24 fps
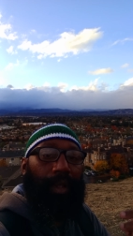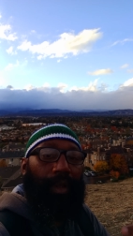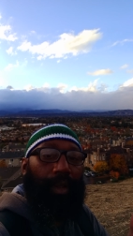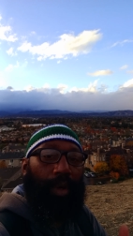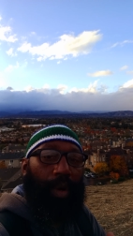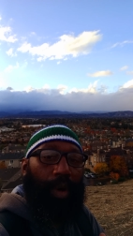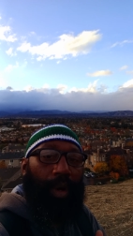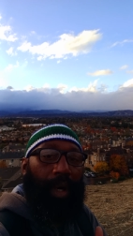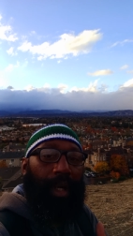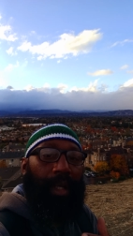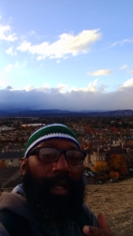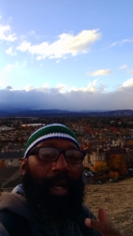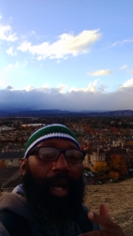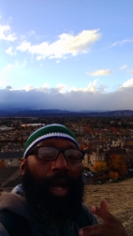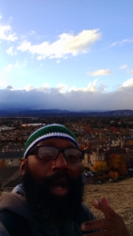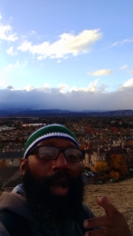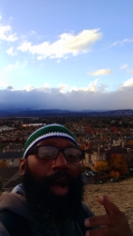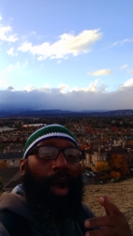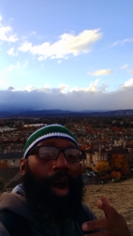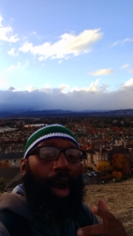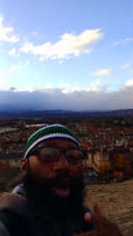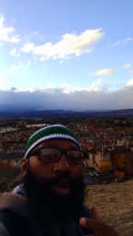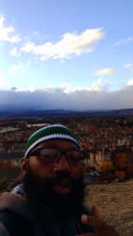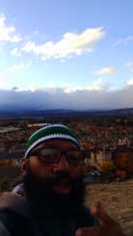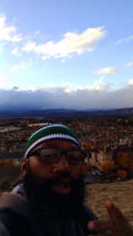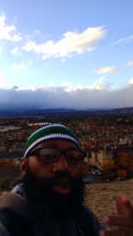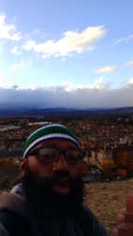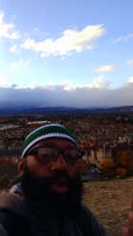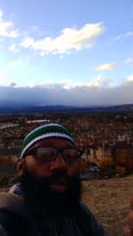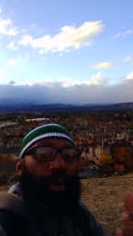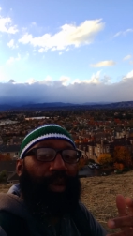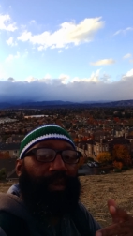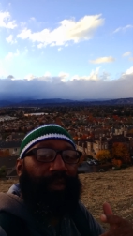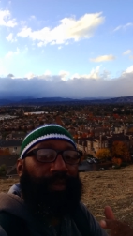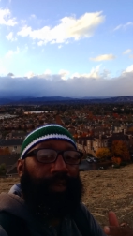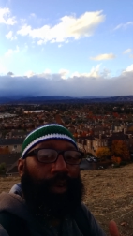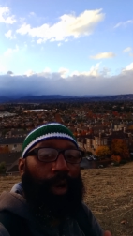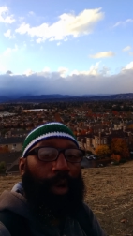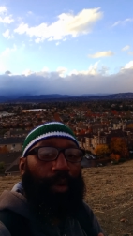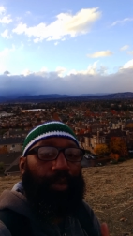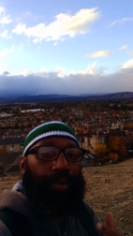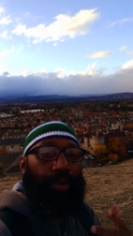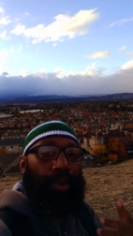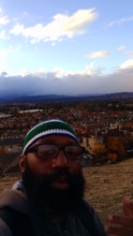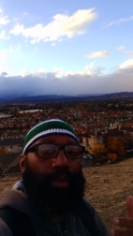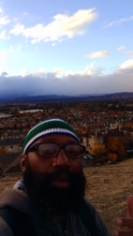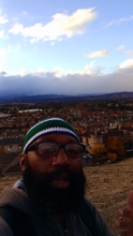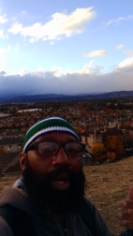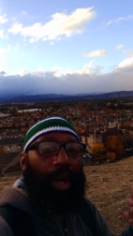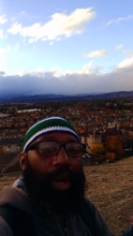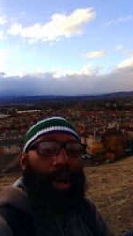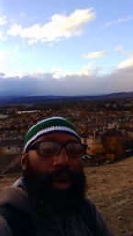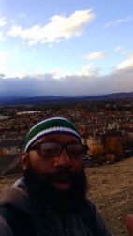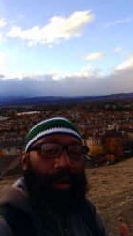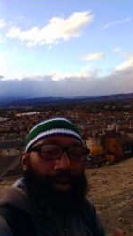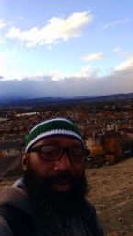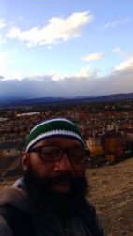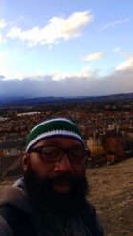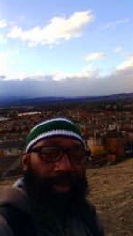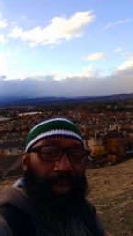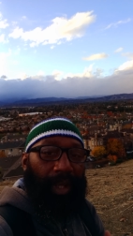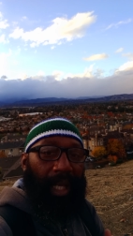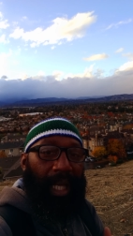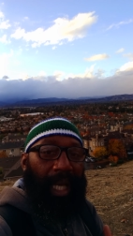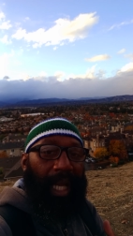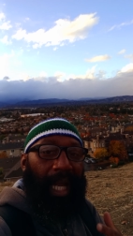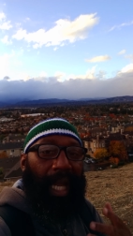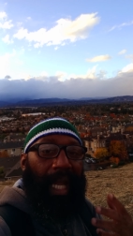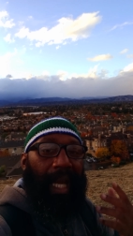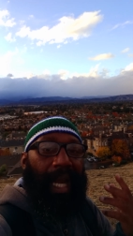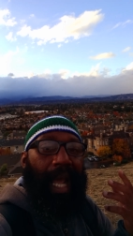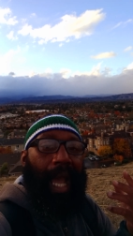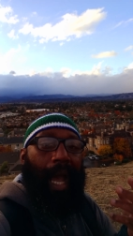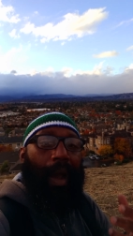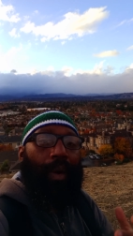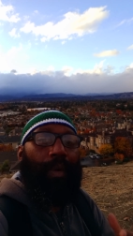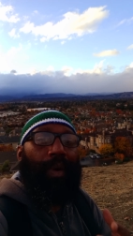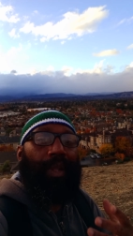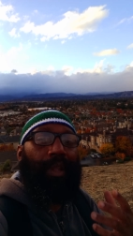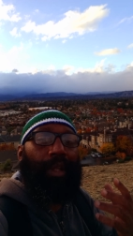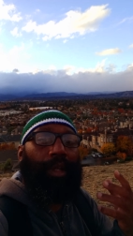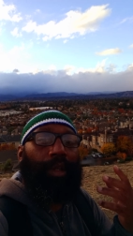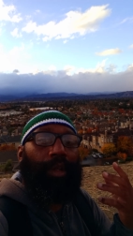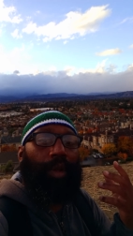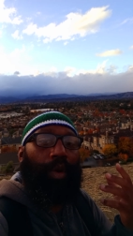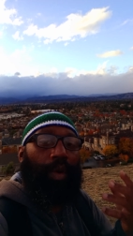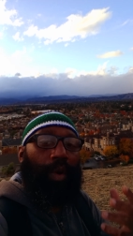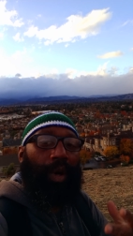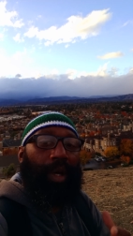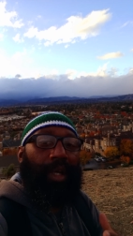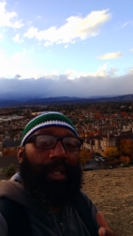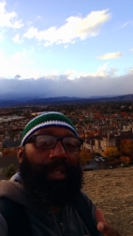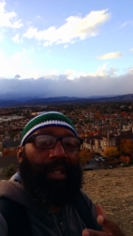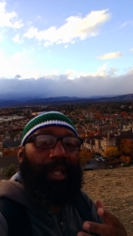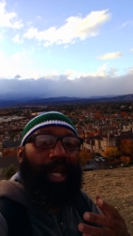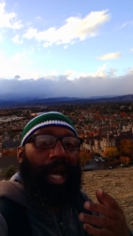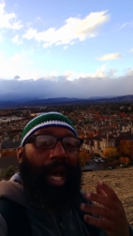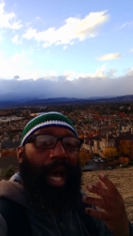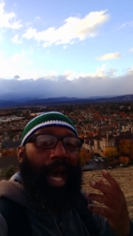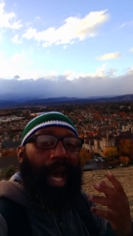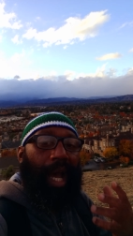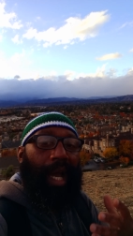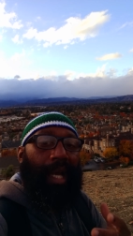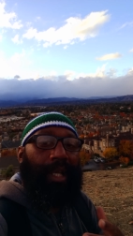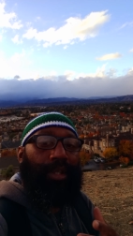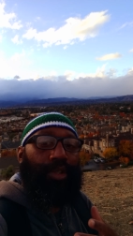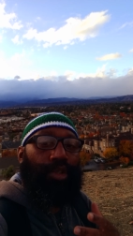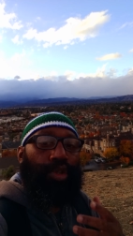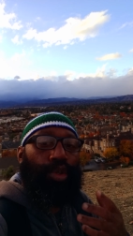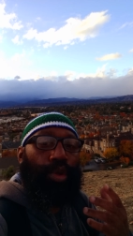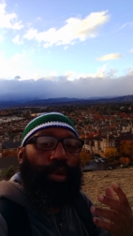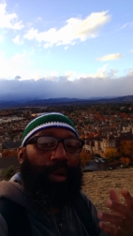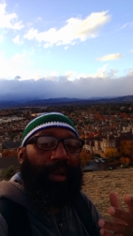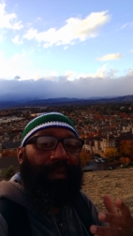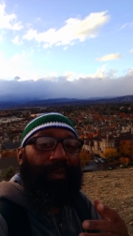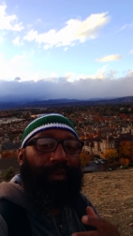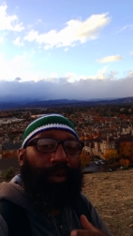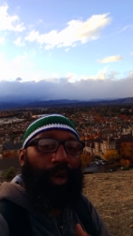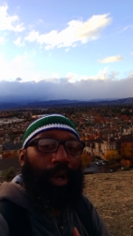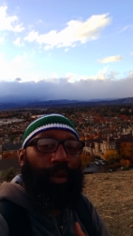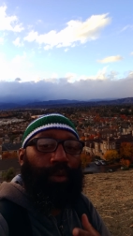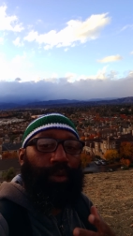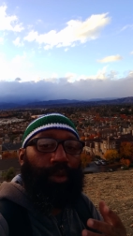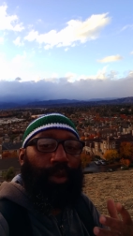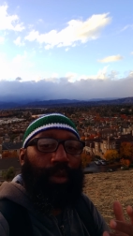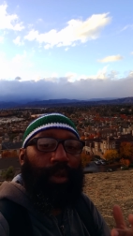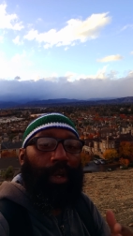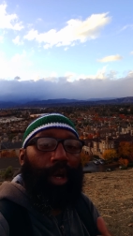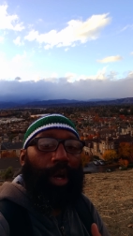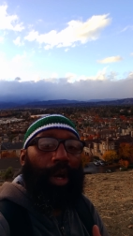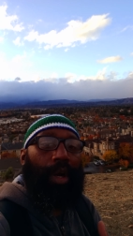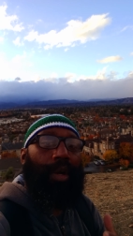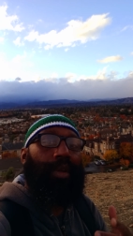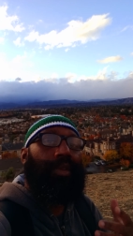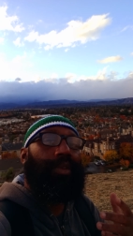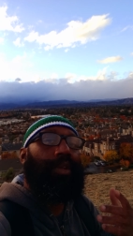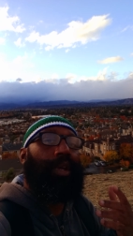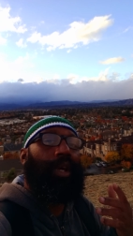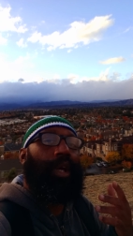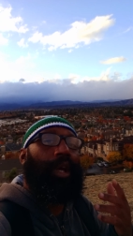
Lord are to and fro through the earth. And how are the Lord's eyes to and fro through the earth?